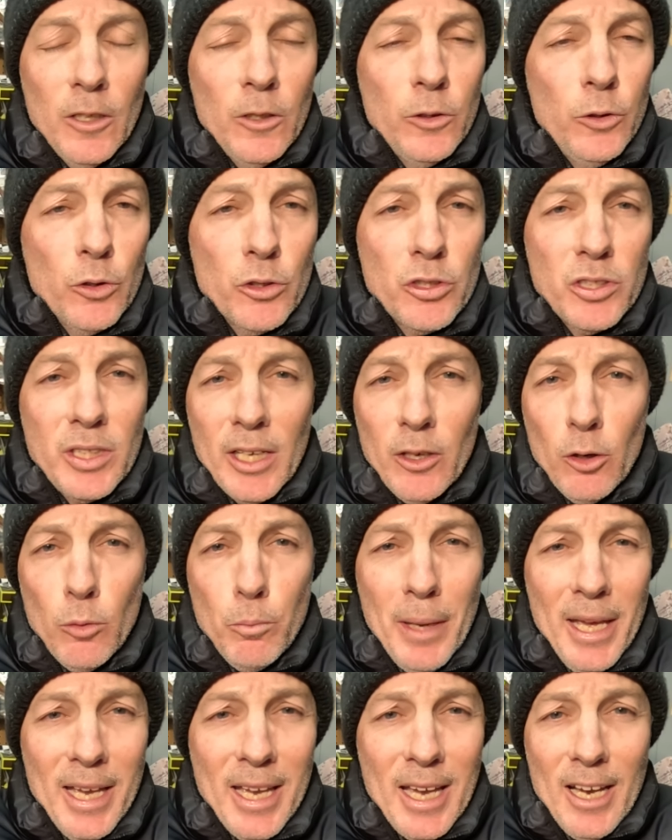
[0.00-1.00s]
Your standard
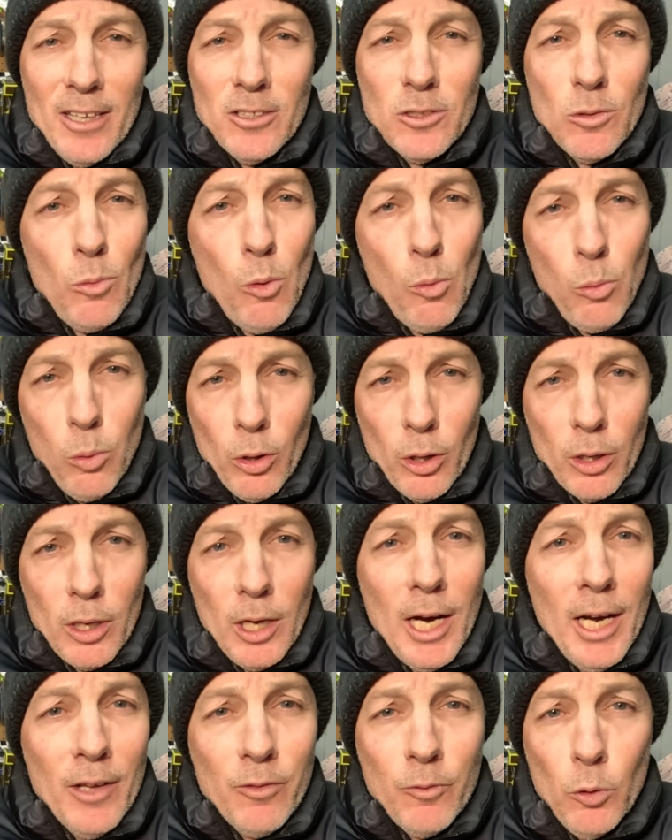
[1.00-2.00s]
bait caster will work.
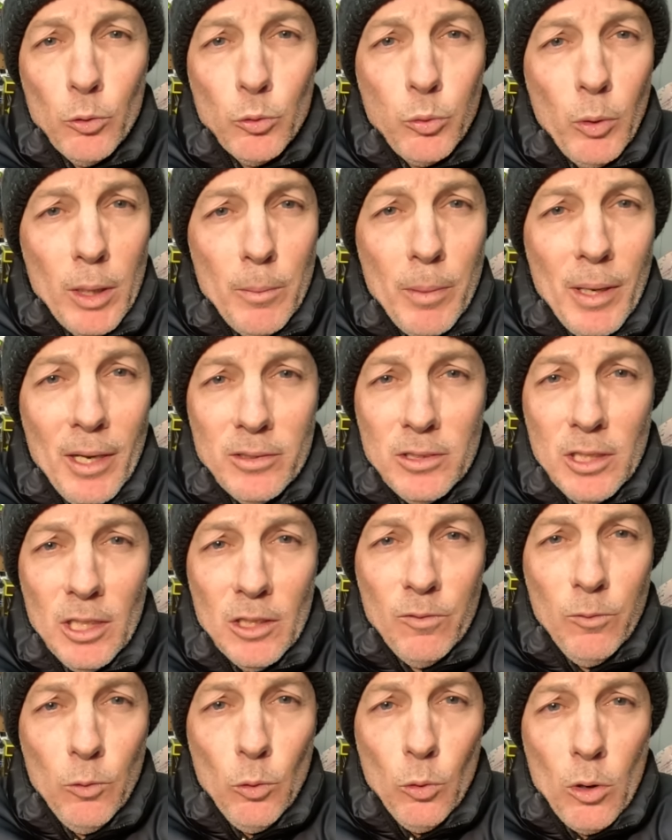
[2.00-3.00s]
I throw 20-pound
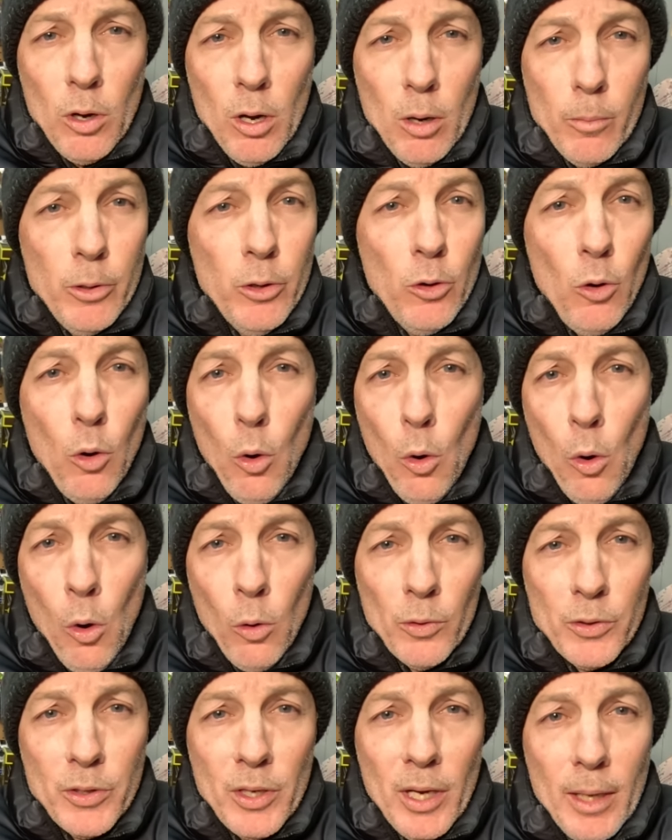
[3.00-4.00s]
test fluorocarbon
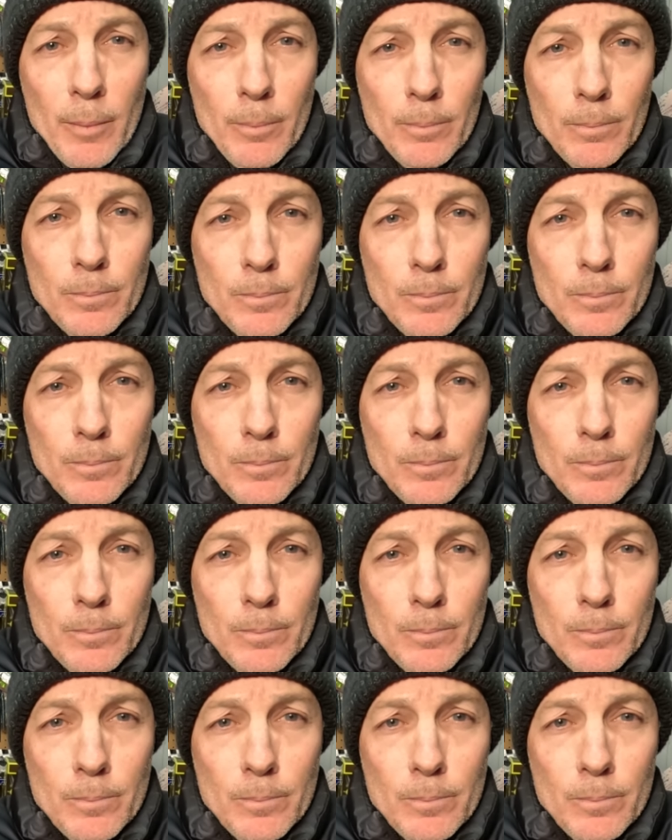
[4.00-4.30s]
all the time.